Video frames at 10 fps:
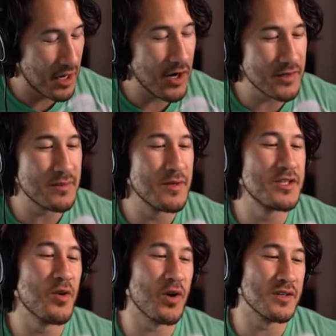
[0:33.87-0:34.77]
Oh, it's
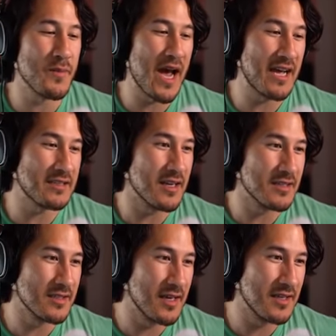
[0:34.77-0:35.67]
Majora's Mask.
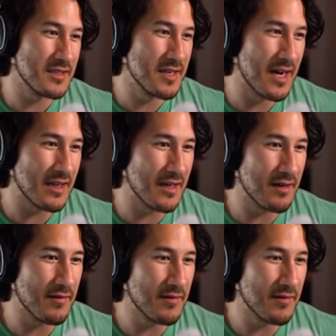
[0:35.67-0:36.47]
It's it's not love.